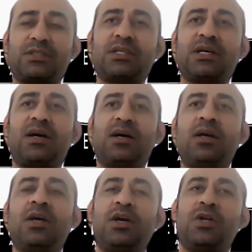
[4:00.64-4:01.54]
are
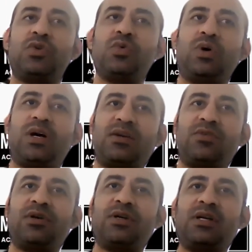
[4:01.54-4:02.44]

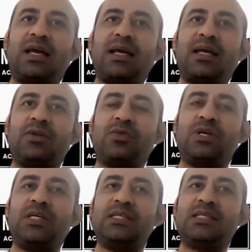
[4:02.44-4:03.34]

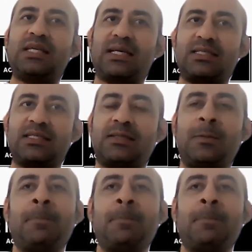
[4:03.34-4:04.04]
226.